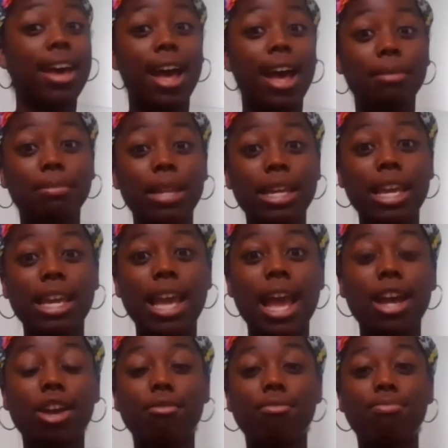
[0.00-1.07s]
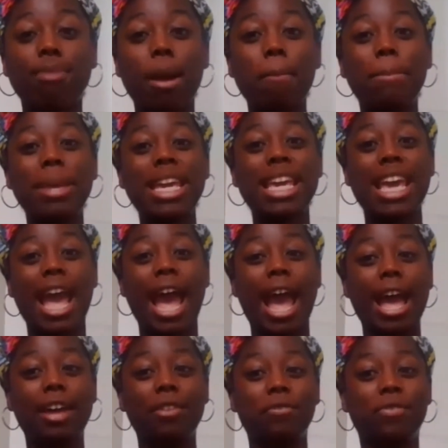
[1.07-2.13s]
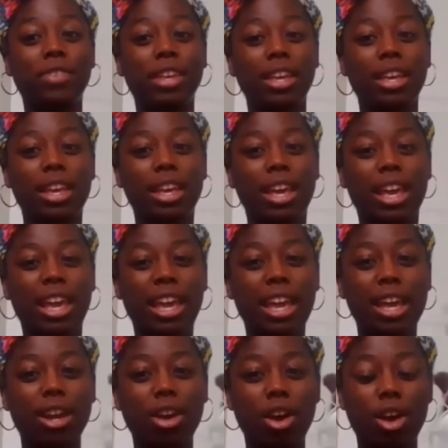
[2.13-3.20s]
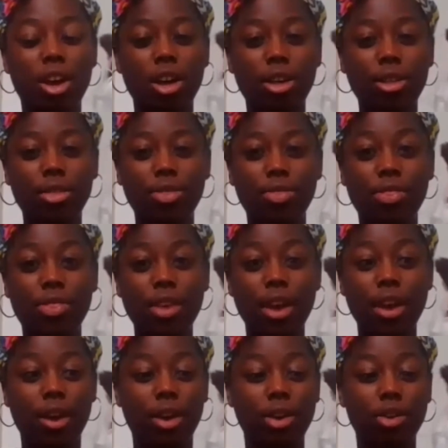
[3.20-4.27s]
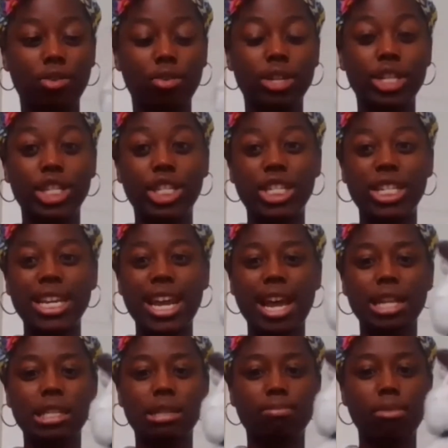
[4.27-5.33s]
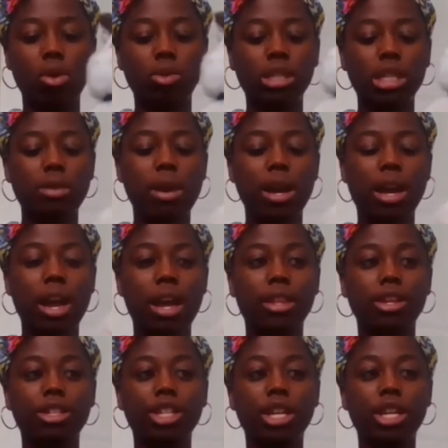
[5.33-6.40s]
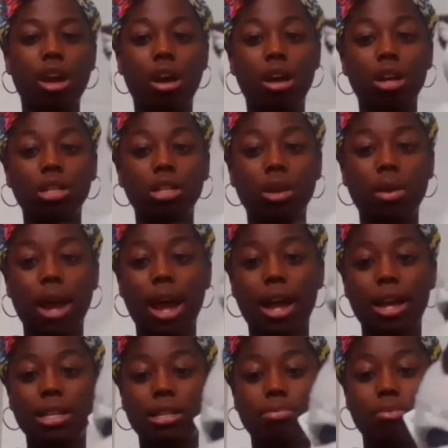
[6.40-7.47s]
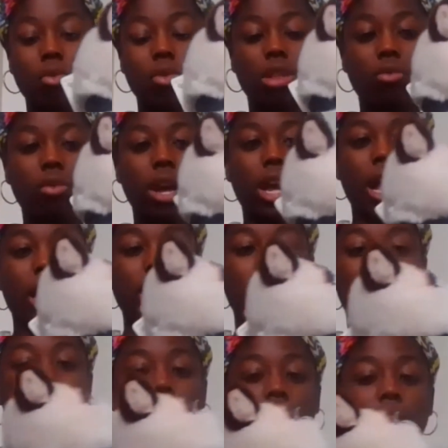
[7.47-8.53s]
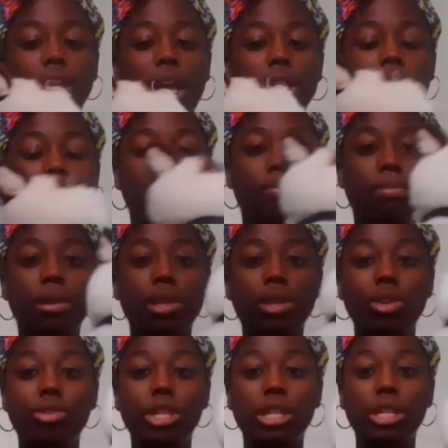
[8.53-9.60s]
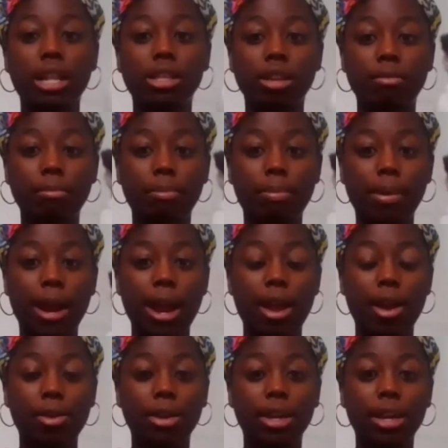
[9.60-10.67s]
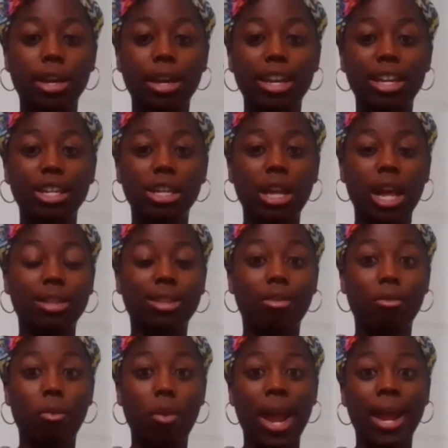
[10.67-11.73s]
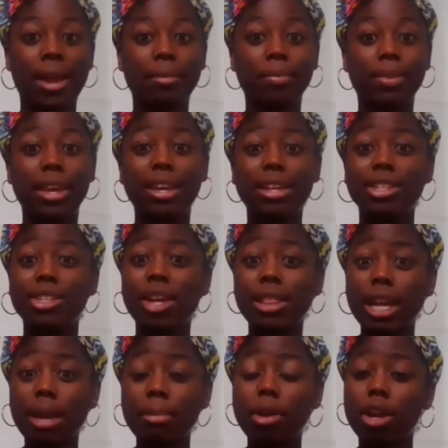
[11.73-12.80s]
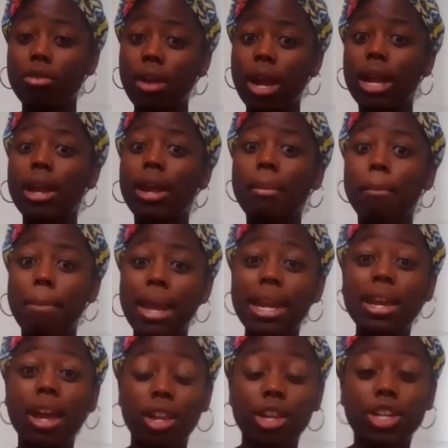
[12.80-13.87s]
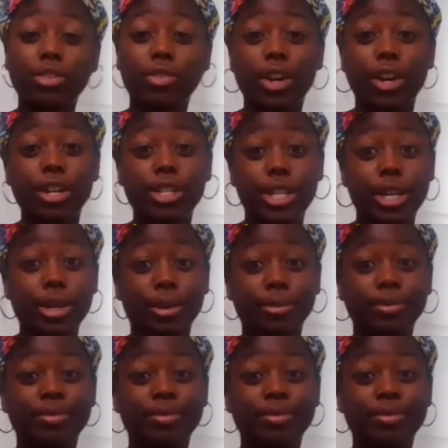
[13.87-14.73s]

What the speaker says: I'm looking at Grumpy Cat, and although she has mostly one color, she also has more than one color. She's got some blue, she's got some brown, she's got some white. So I think I'm going to write many colors for her too.